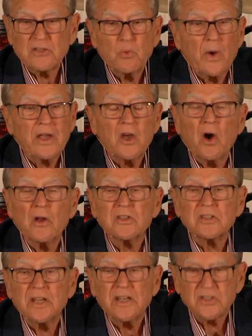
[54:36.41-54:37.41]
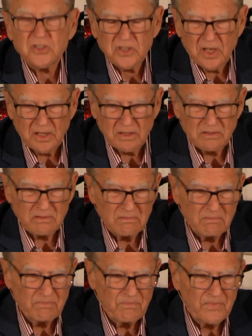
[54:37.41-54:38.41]
That's why God sent his son
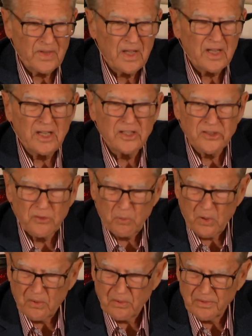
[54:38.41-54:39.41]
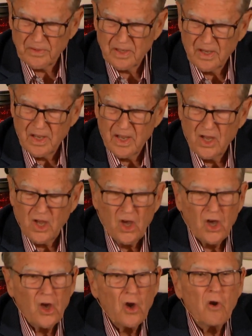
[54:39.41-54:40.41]
into the world
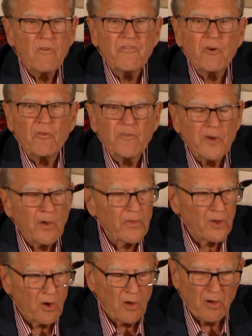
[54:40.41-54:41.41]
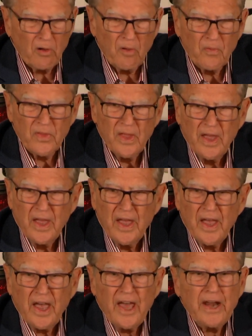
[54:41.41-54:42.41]
who fulfilled the law.
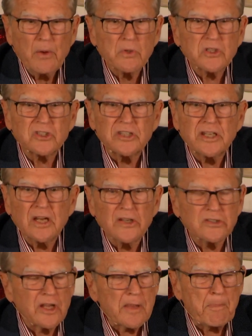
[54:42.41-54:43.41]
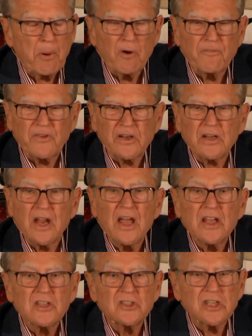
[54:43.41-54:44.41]
And he was sinlessly perfect
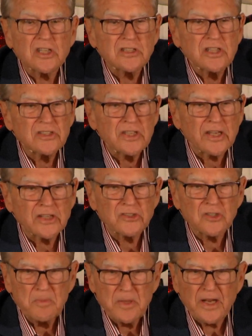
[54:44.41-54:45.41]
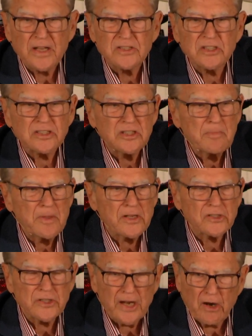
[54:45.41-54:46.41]
60 seconds a minute, 60
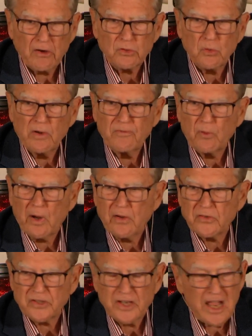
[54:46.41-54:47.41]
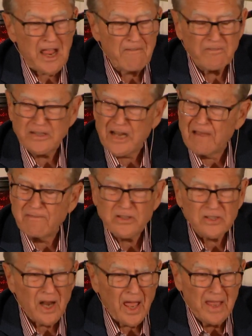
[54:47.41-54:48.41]
minutes an hour, 24 hours a day, every day of
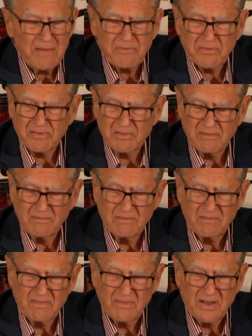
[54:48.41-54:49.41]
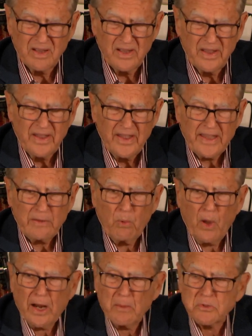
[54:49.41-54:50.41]
his life.
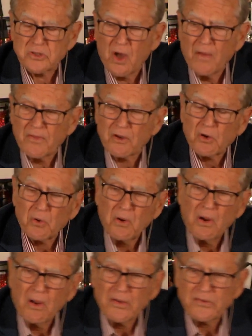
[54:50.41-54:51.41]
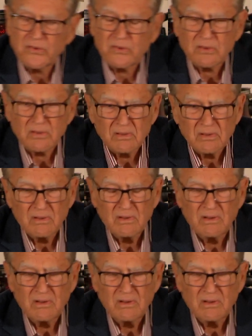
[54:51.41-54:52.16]
And while he was on the cross,